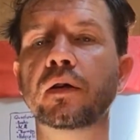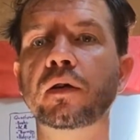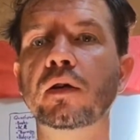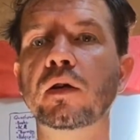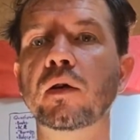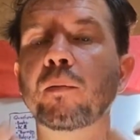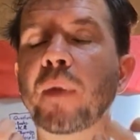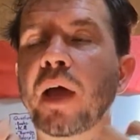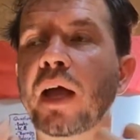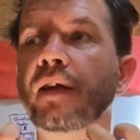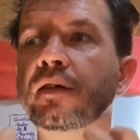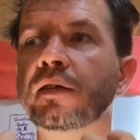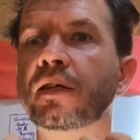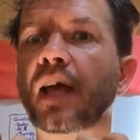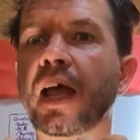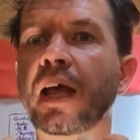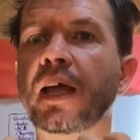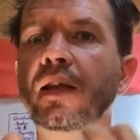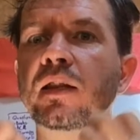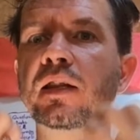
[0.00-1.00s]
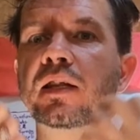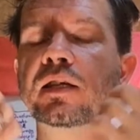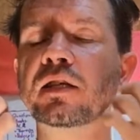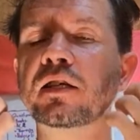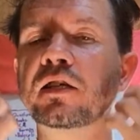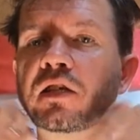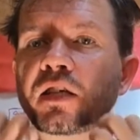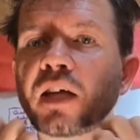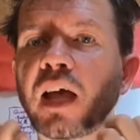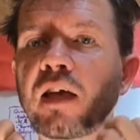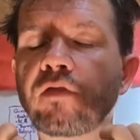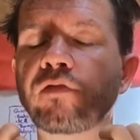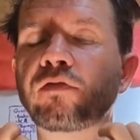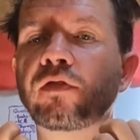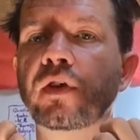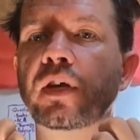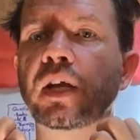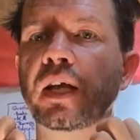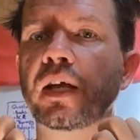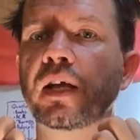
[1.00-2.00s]
to maintain the
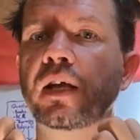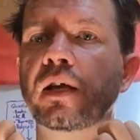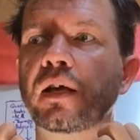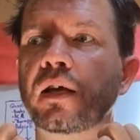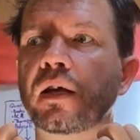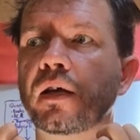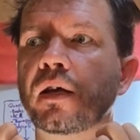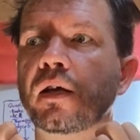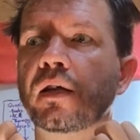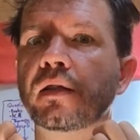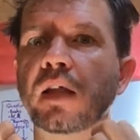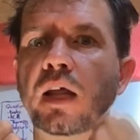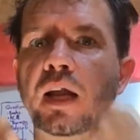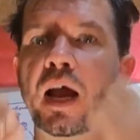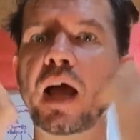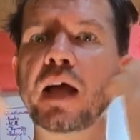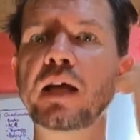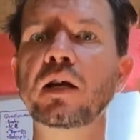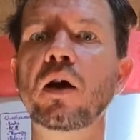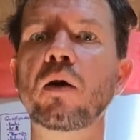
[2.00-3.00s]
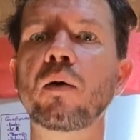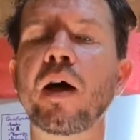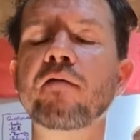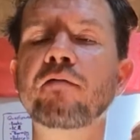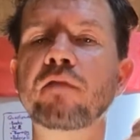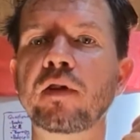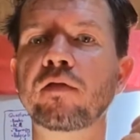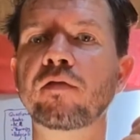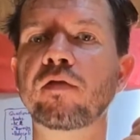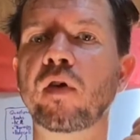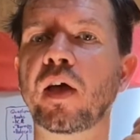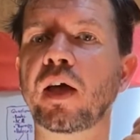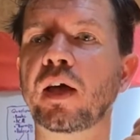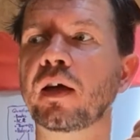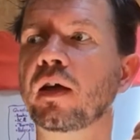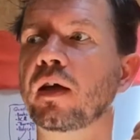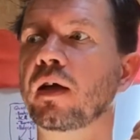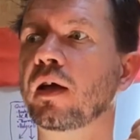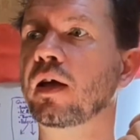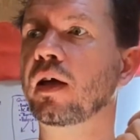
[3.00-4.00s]
safety that I know
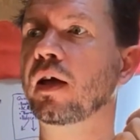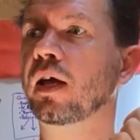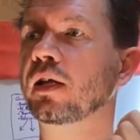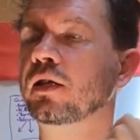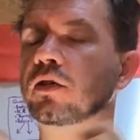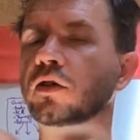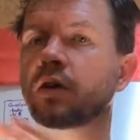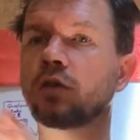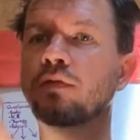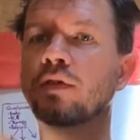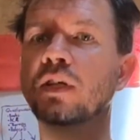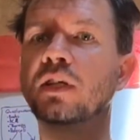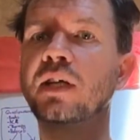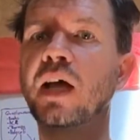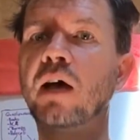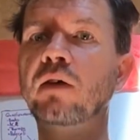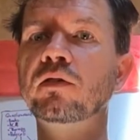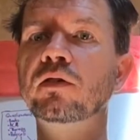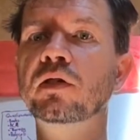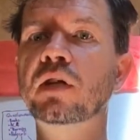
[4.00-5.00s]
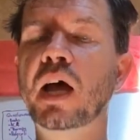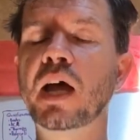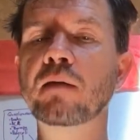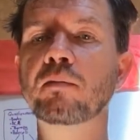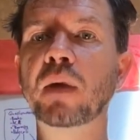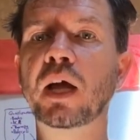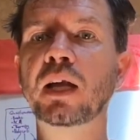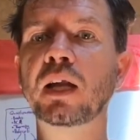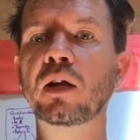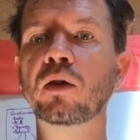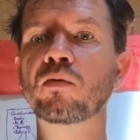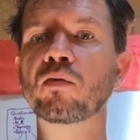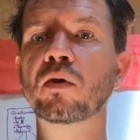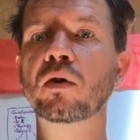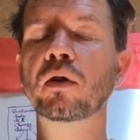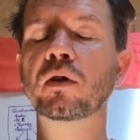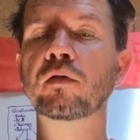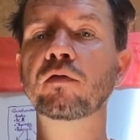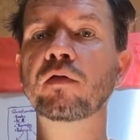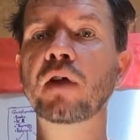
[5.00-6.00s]
everything, and so if it's outside my little
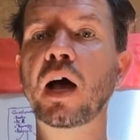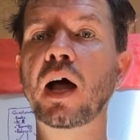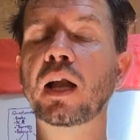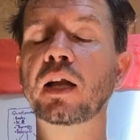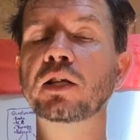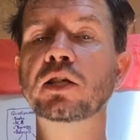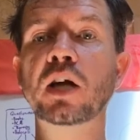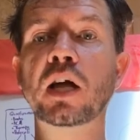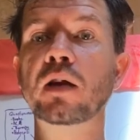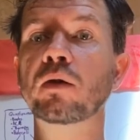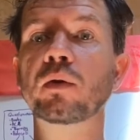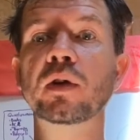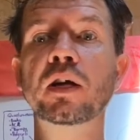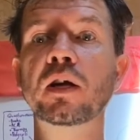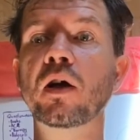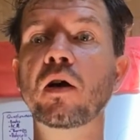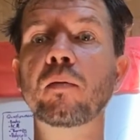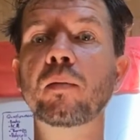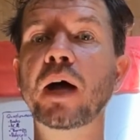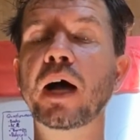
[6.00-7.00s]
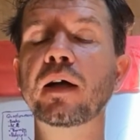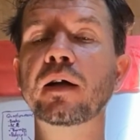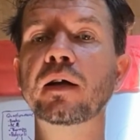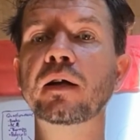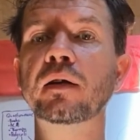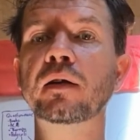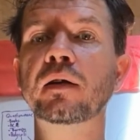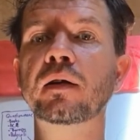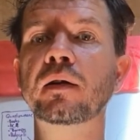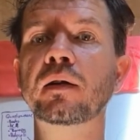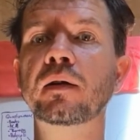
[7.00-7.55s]
world of knowledge, I don't want to know about it.